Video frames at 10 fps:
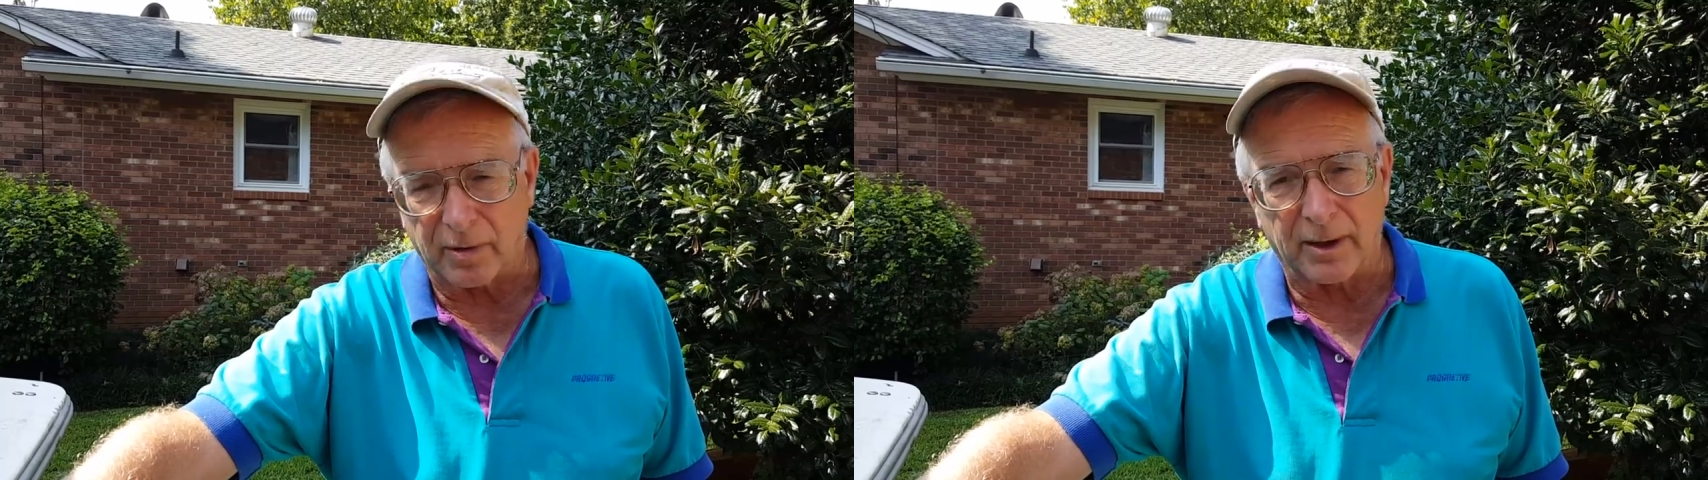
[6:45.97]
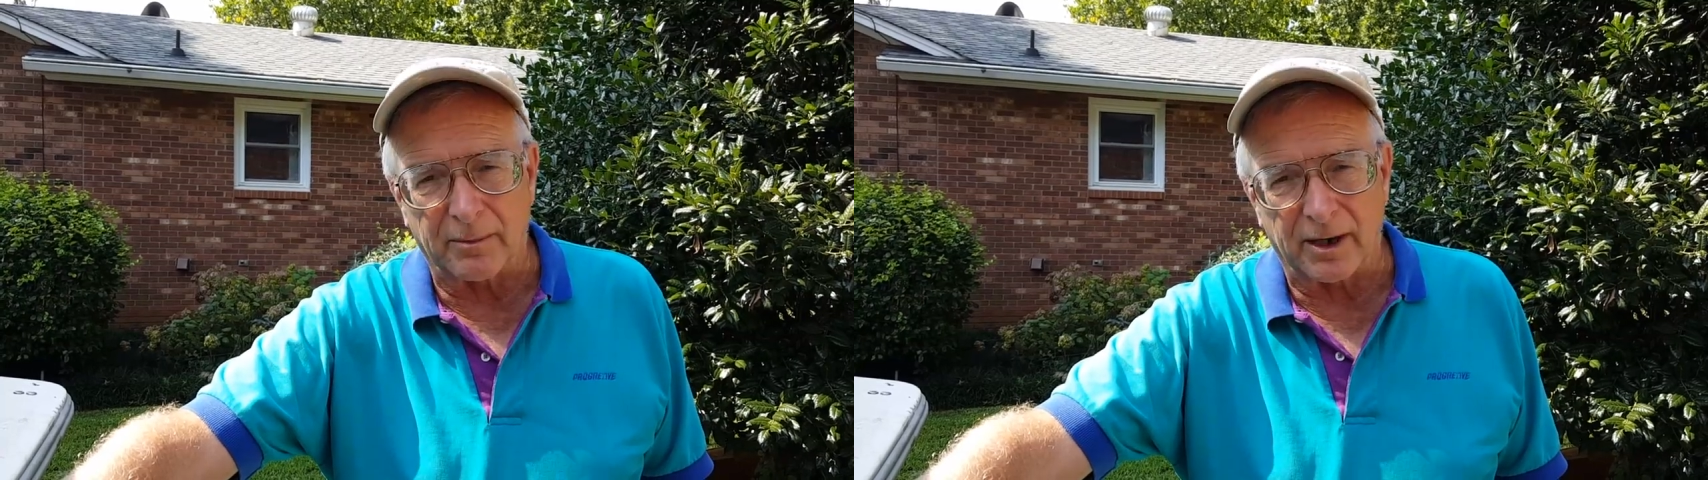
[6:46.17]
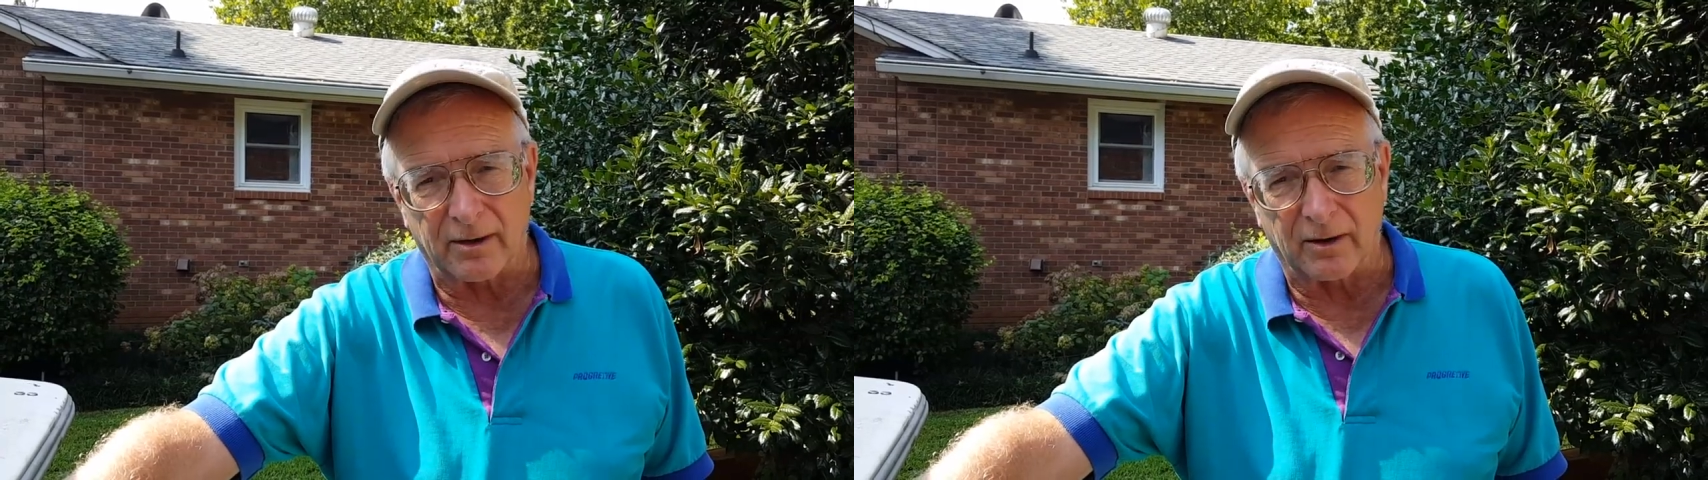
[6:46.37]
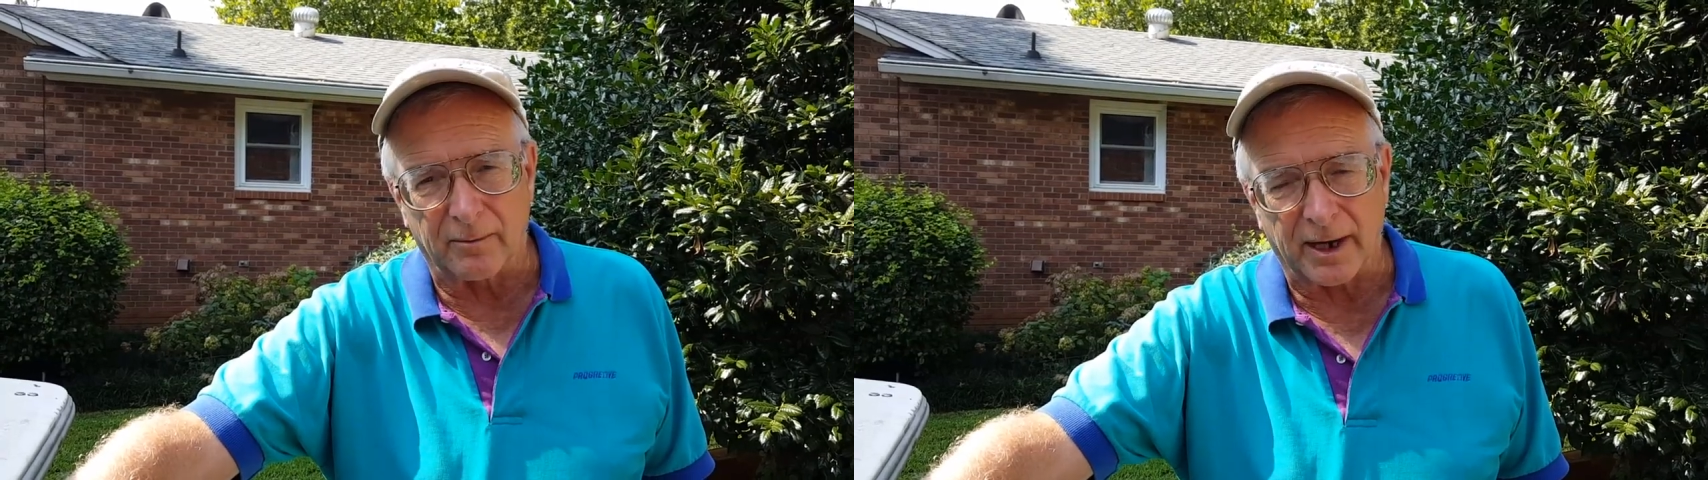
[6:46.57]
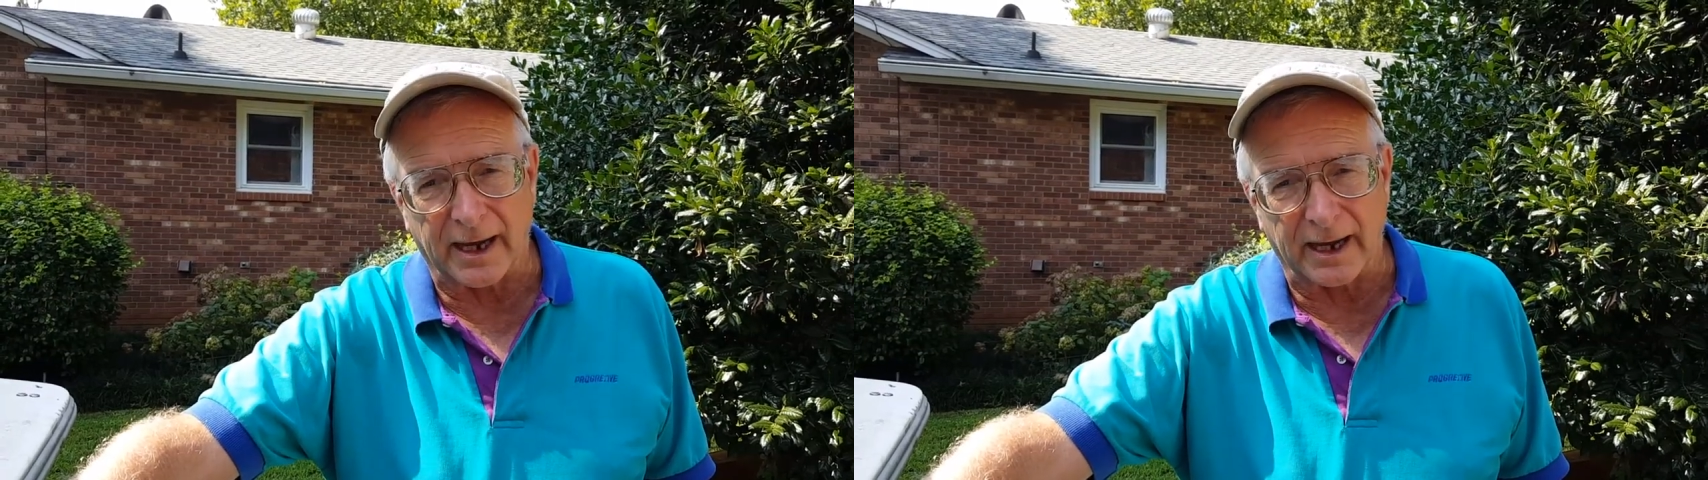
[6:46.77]
blaming it
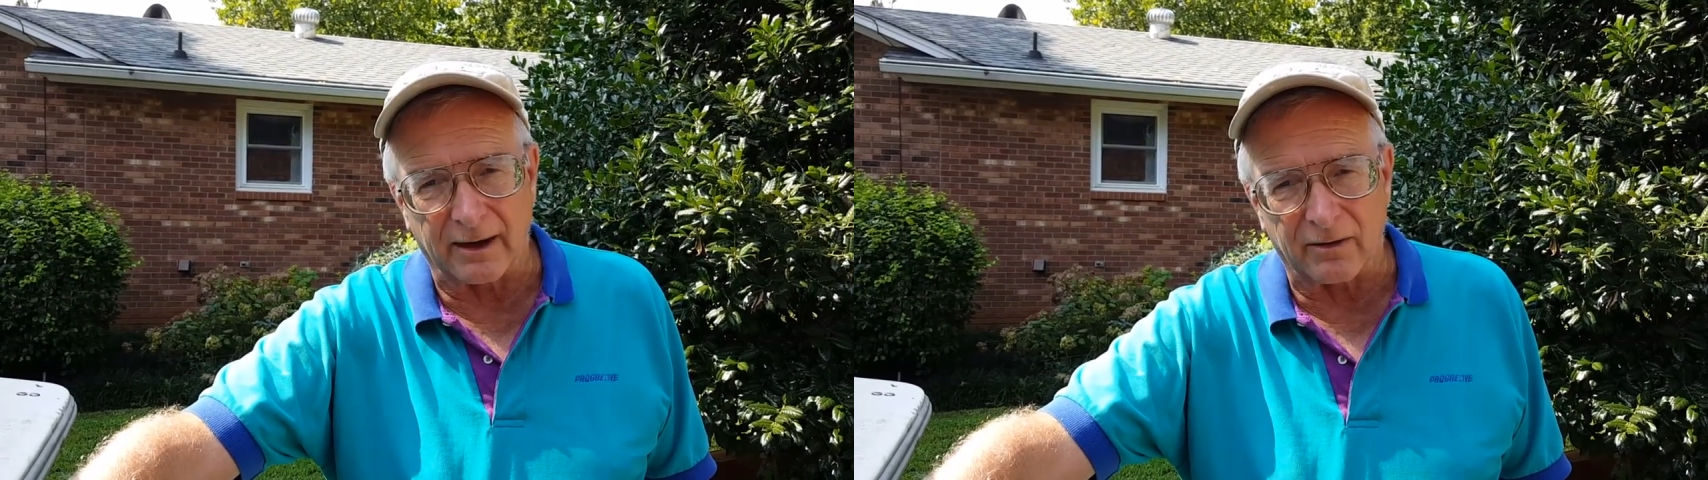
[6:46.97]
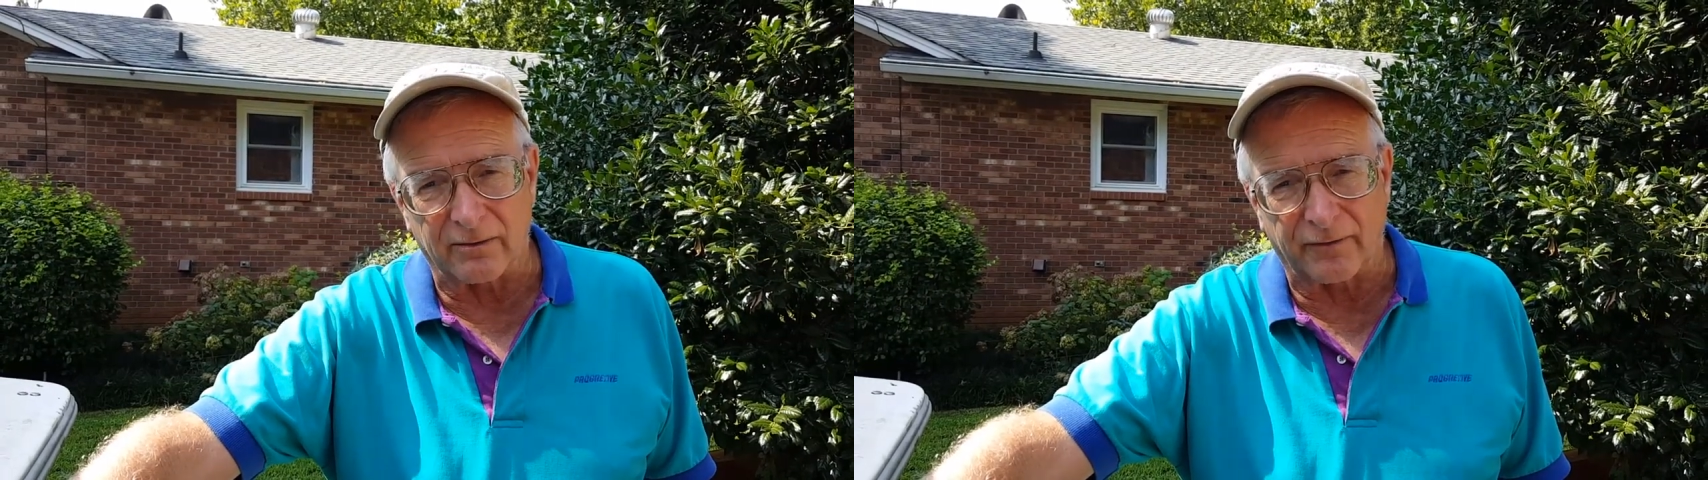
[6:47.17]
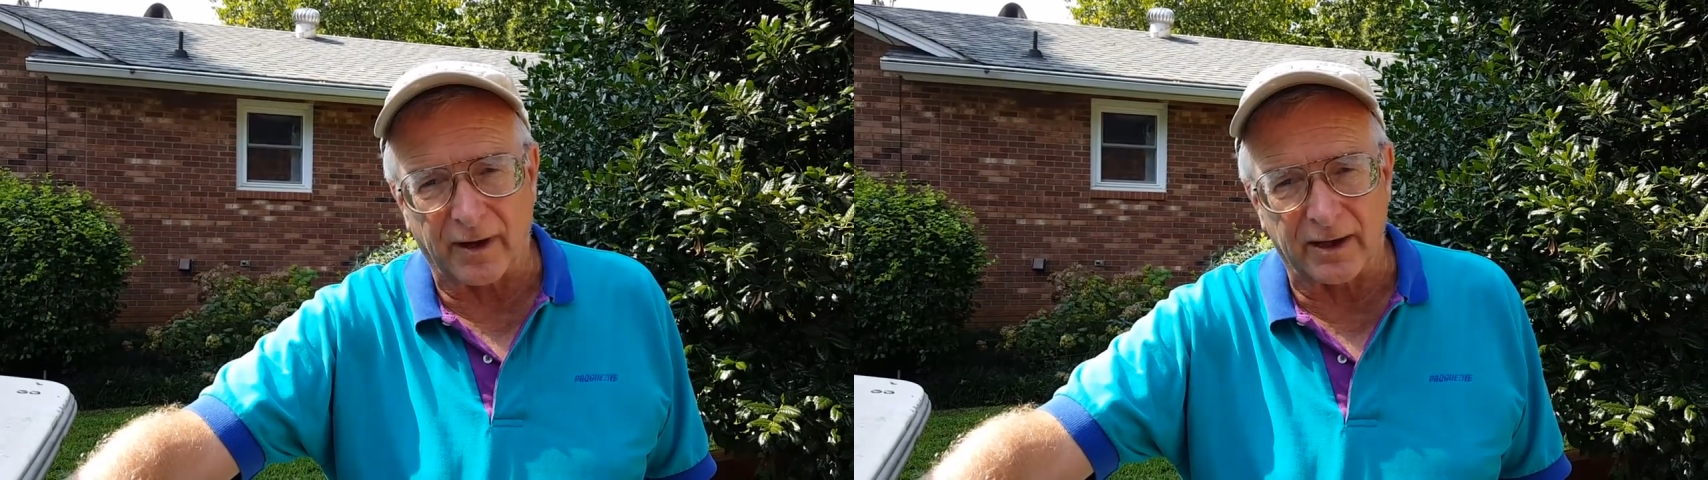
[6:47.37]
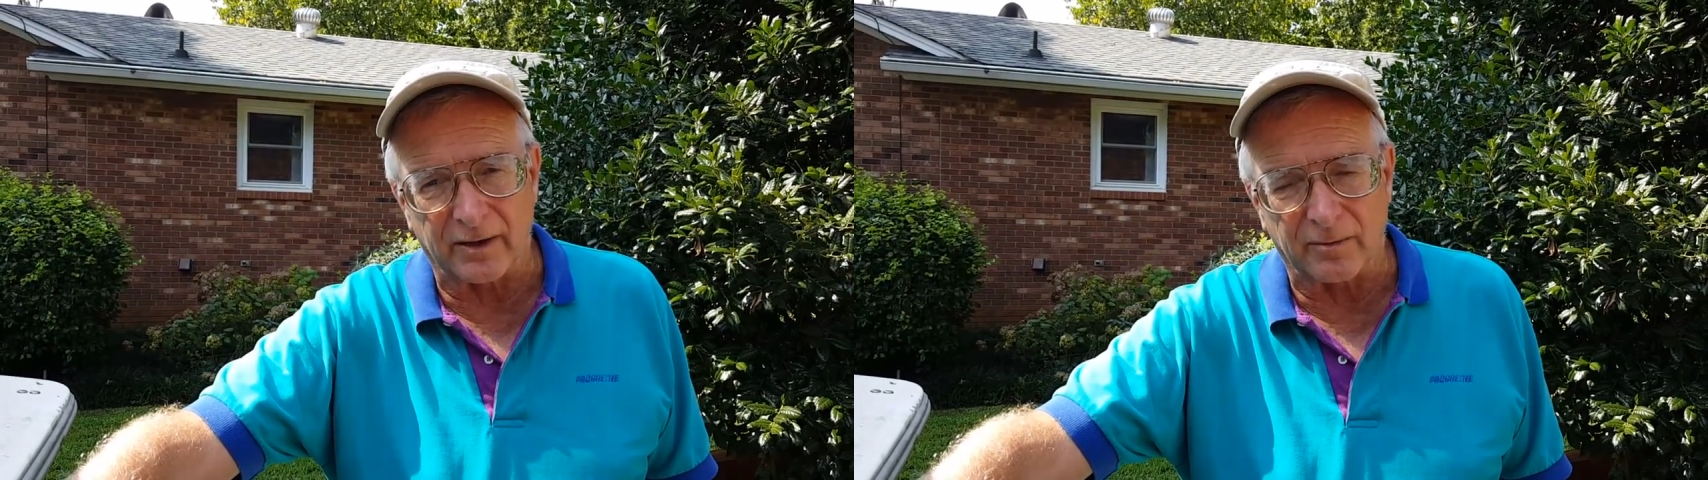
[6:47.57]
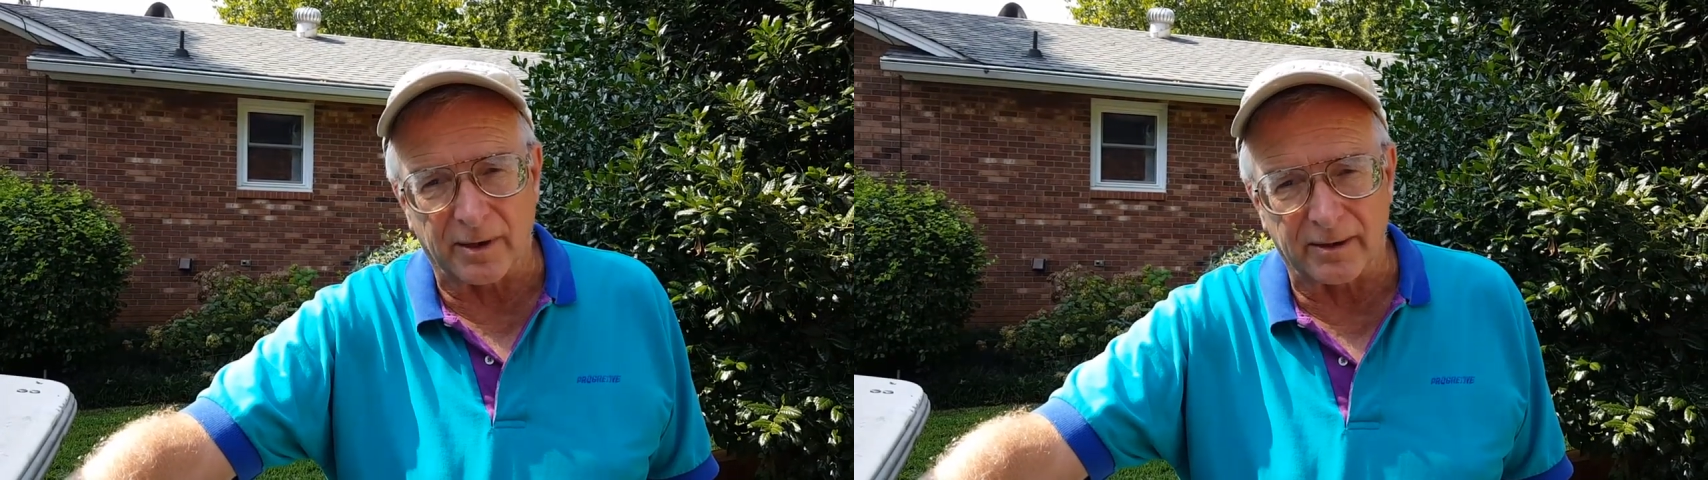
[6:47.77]
on mechanical
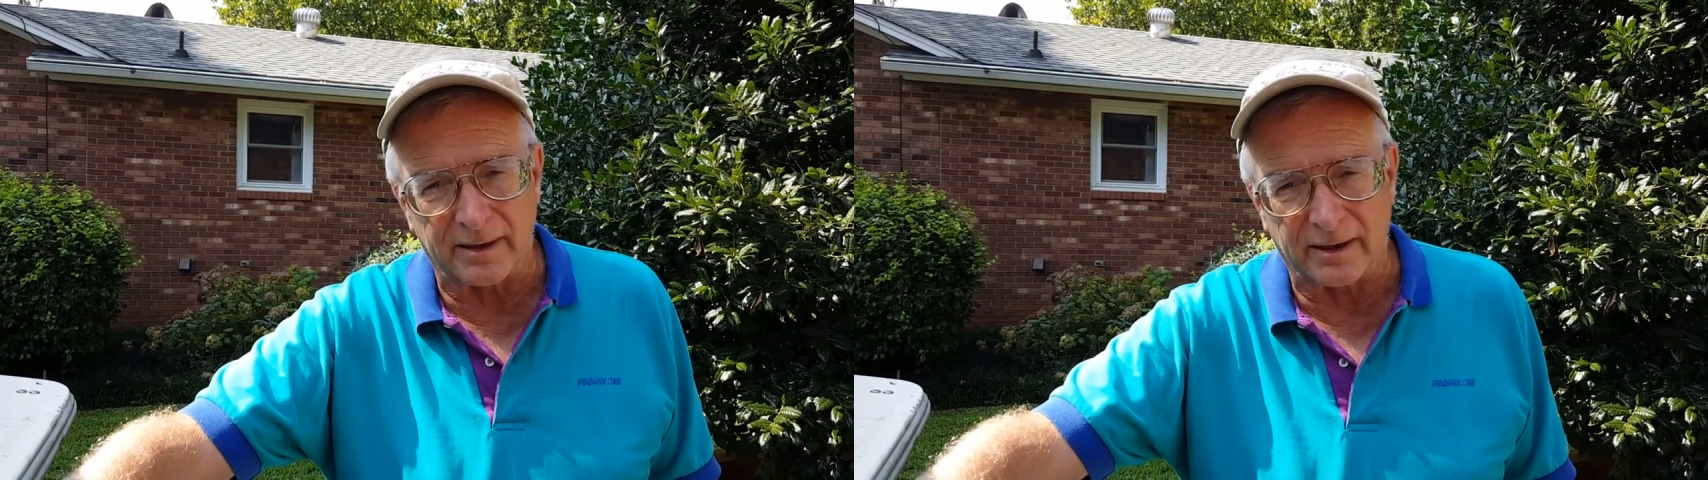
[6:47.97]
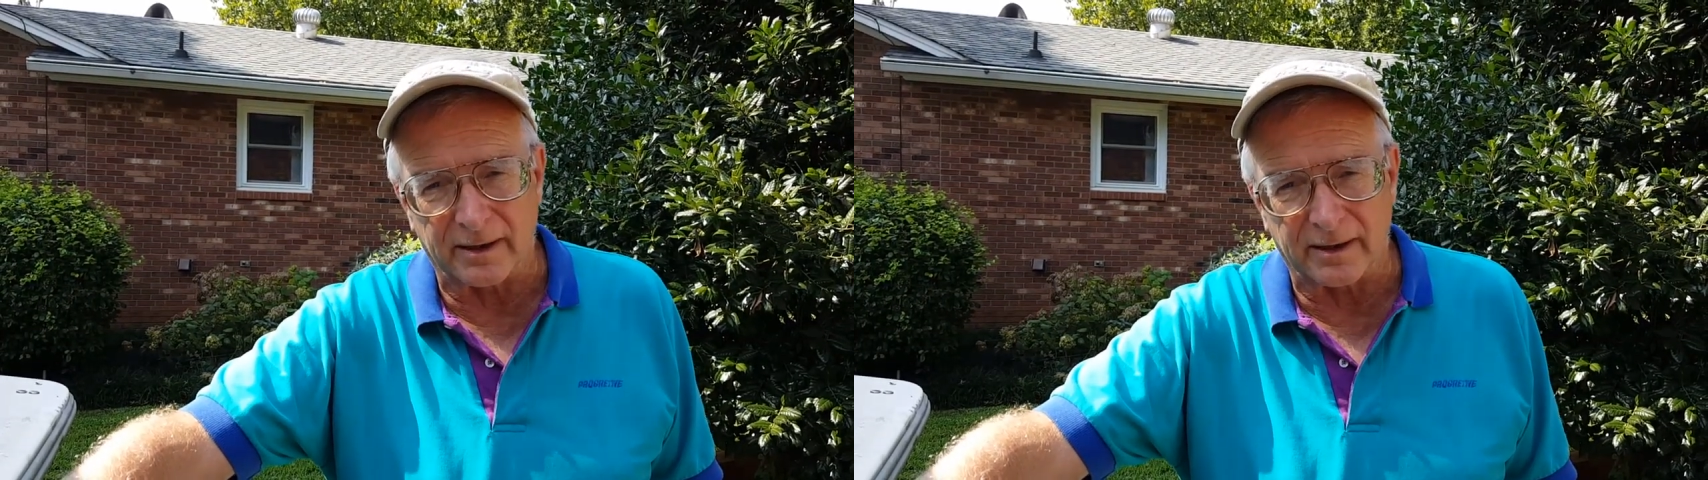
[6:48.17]
failure, but